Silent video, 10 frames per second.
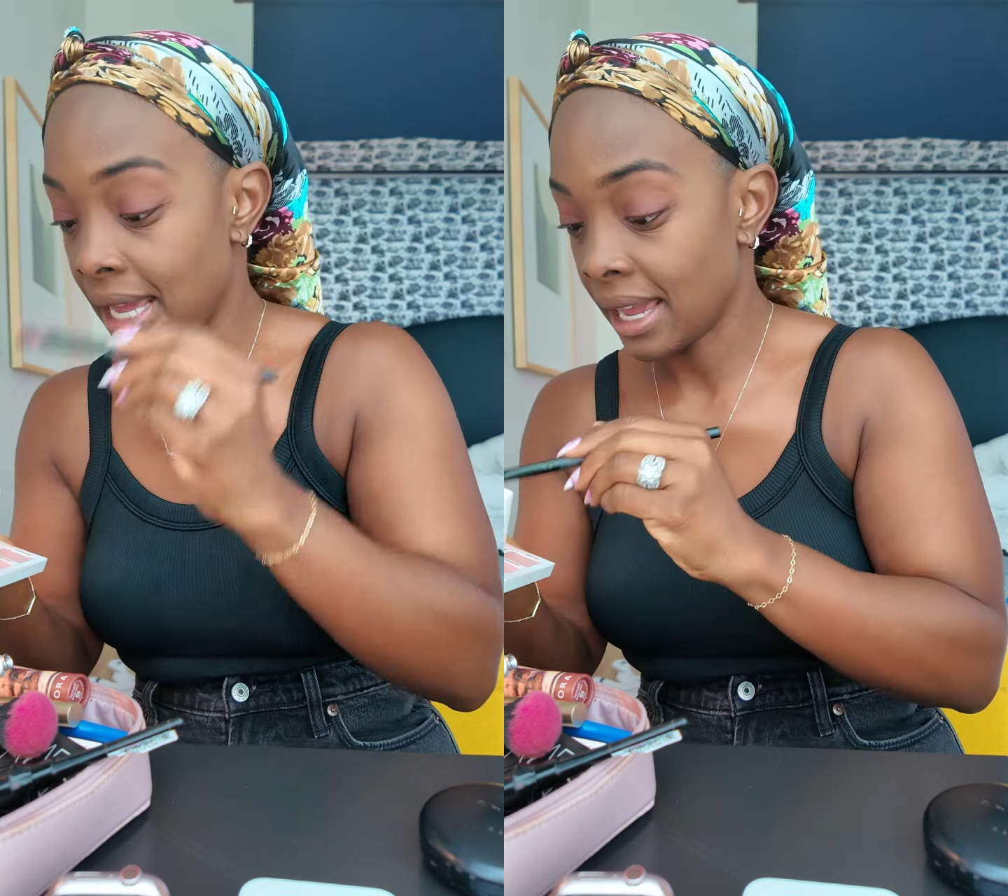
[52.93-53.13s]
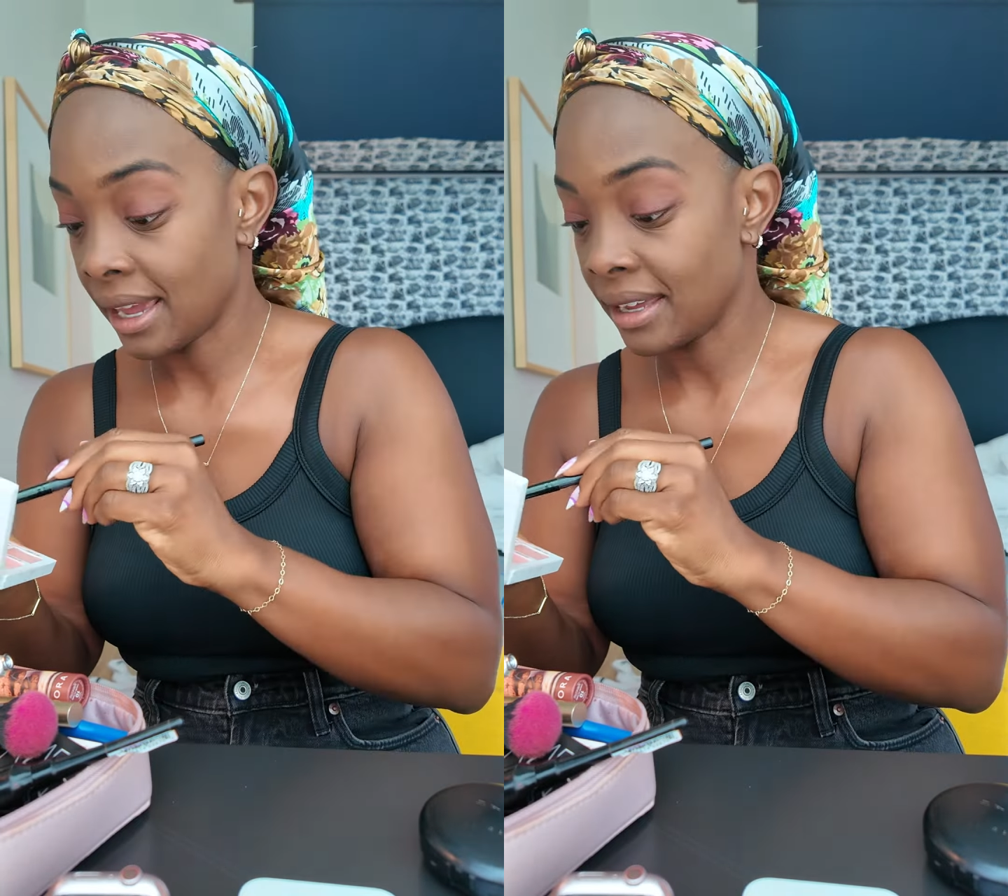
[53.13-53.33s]

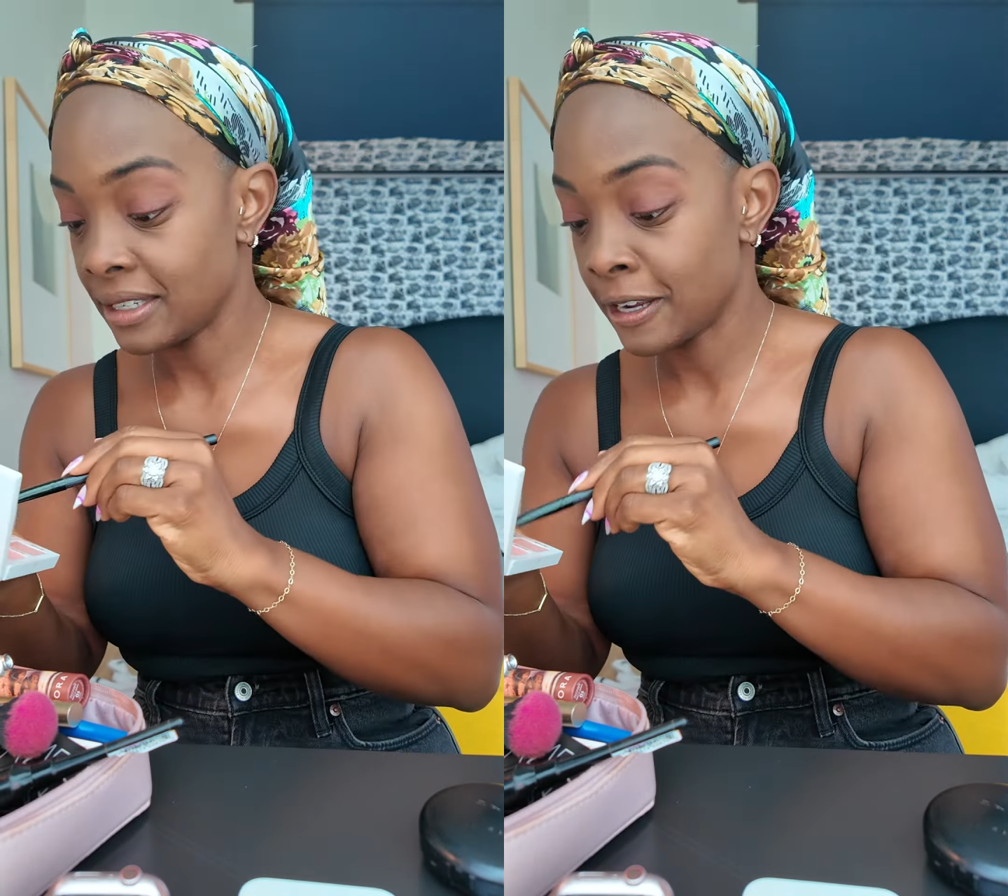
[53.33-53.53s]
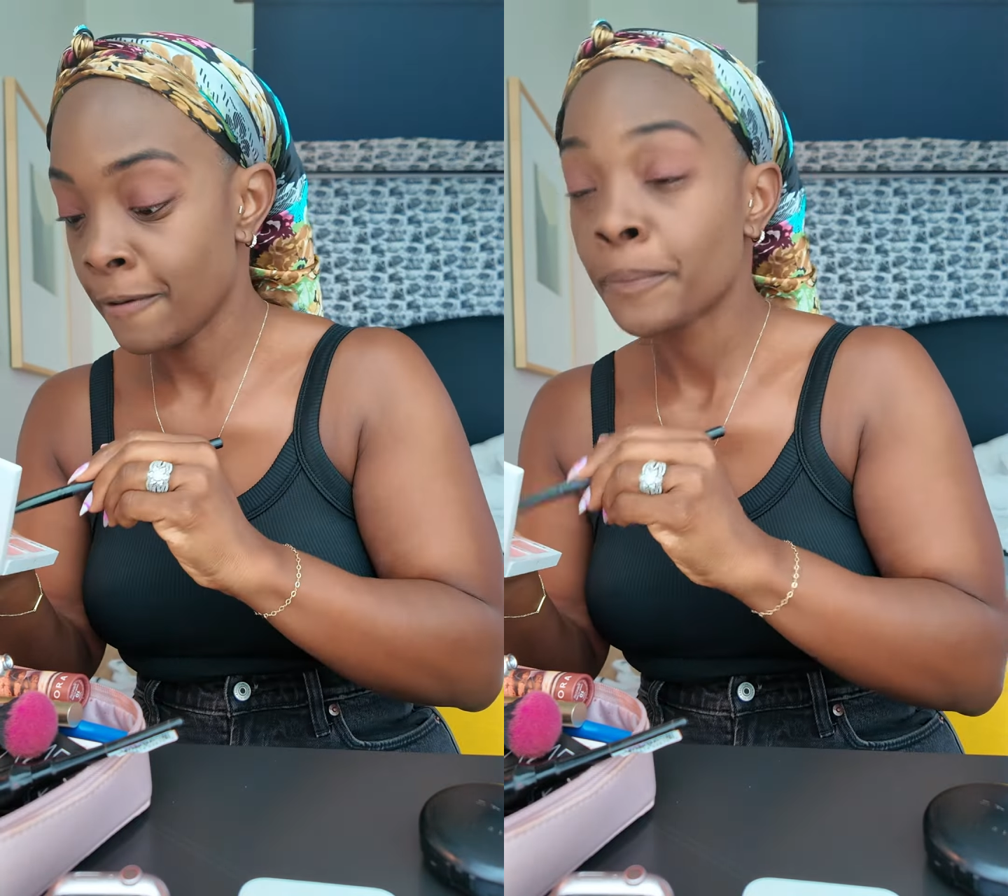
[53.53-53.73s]

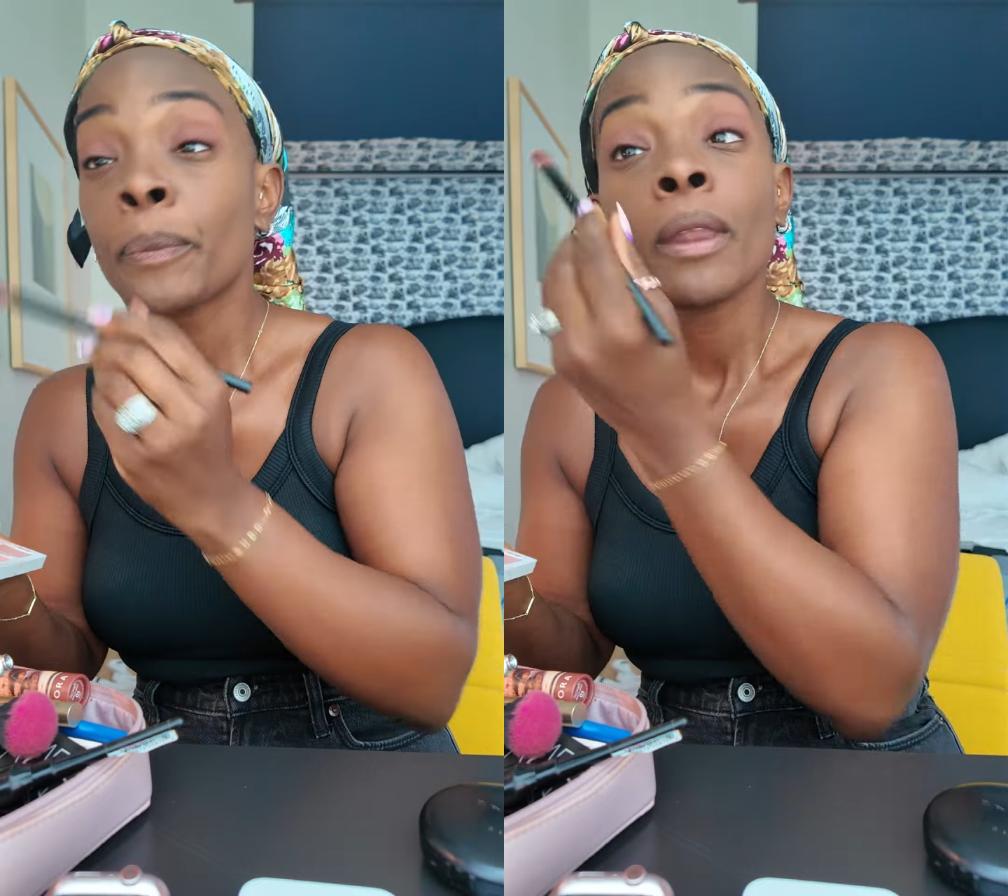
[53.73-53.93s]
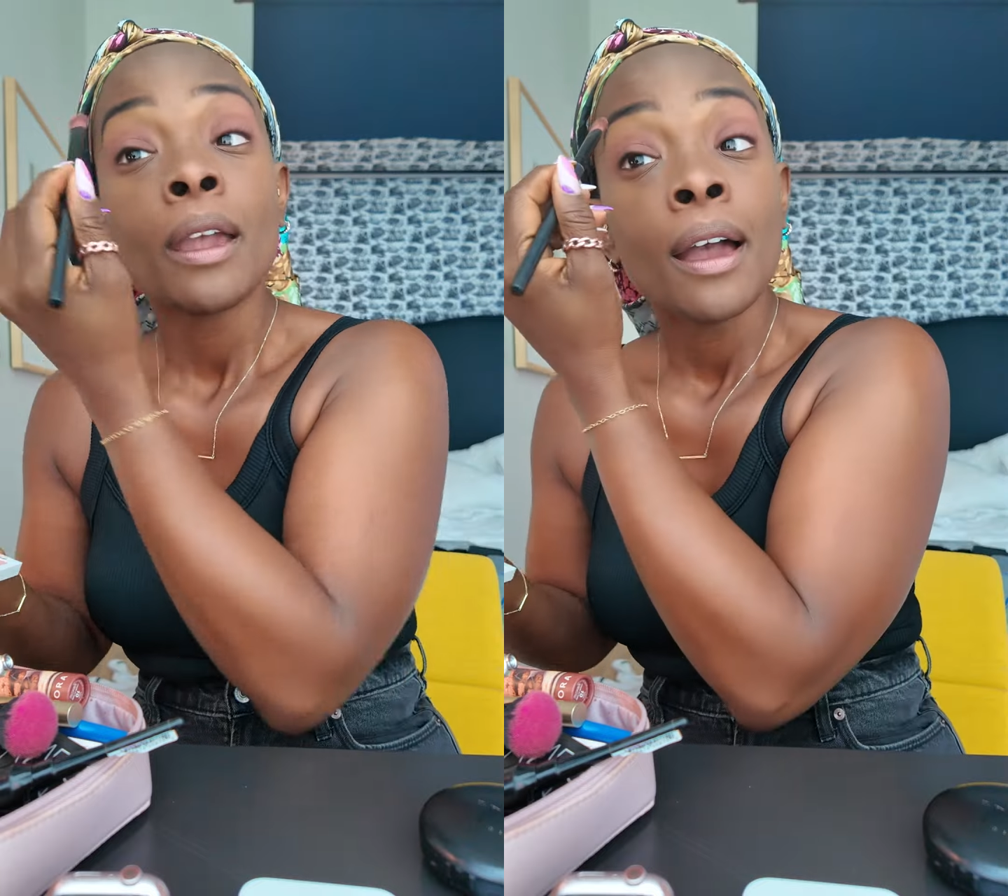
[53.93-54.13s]
And
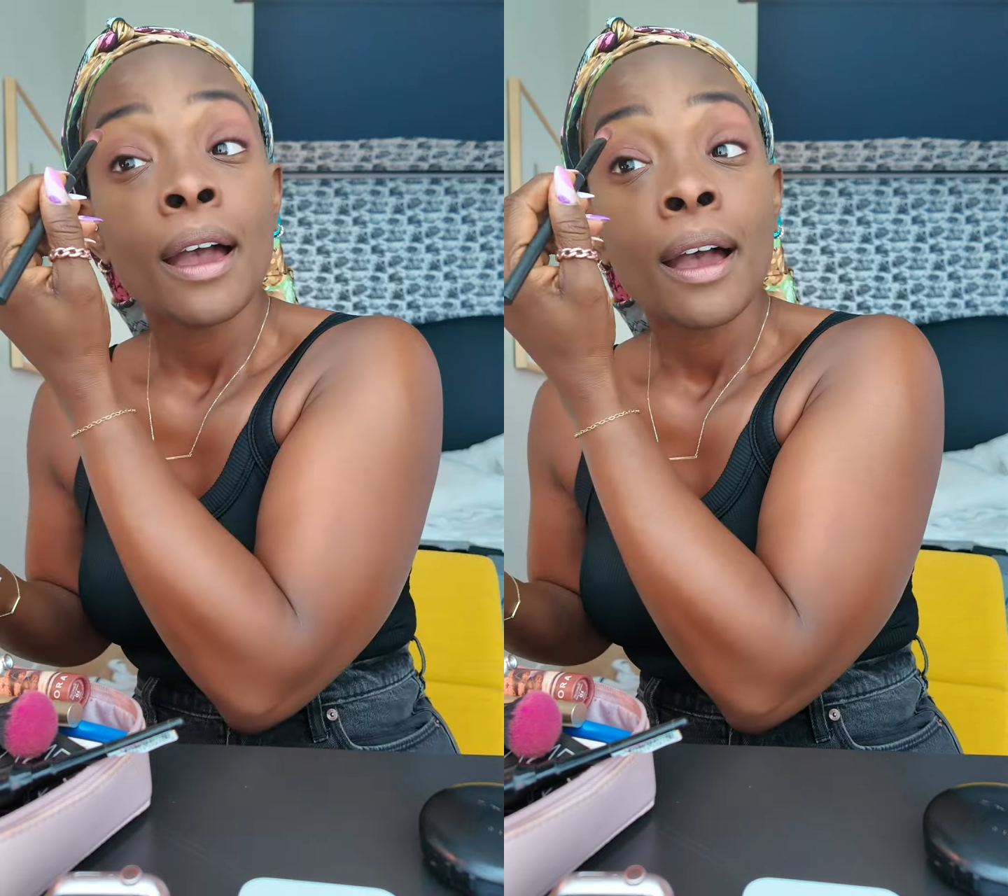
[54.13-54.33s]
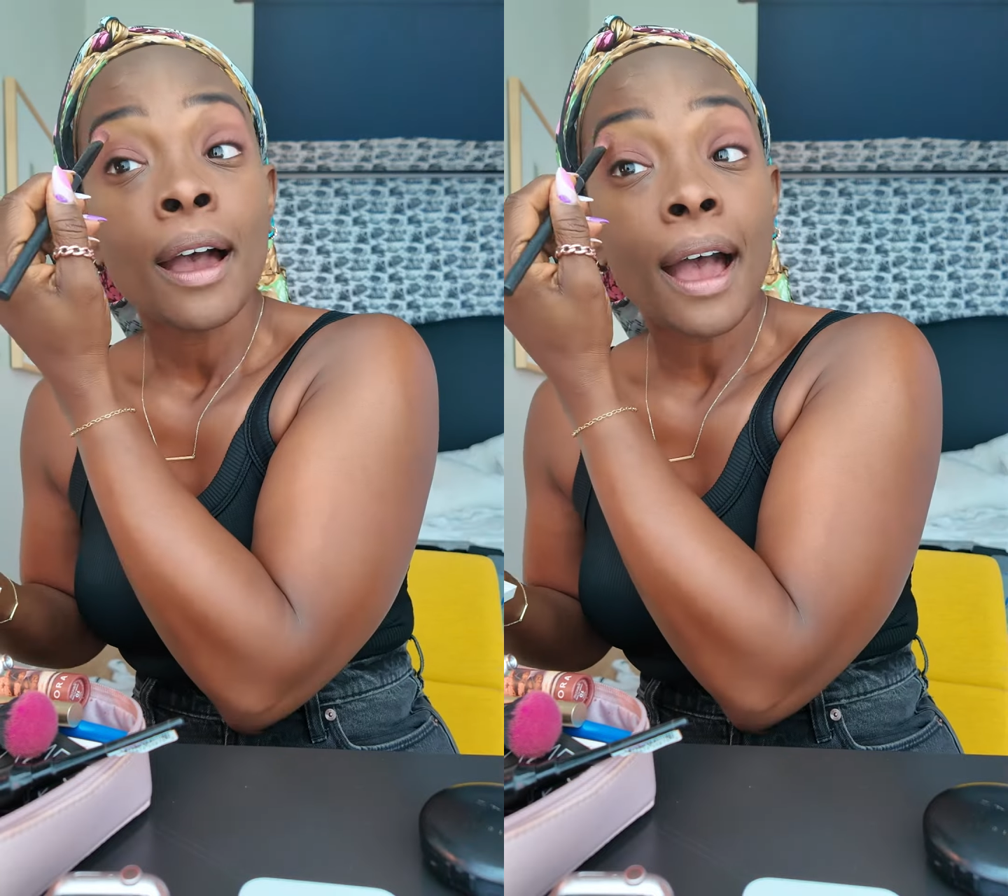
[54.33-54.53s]

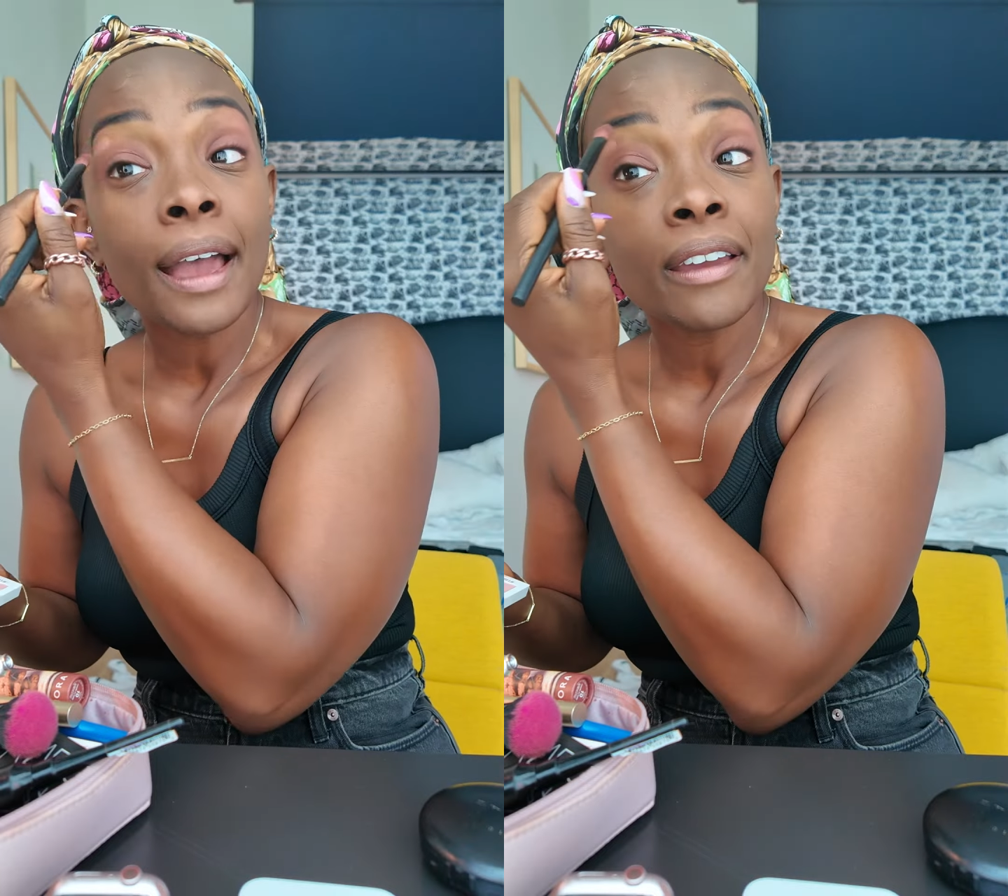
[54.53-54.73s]
I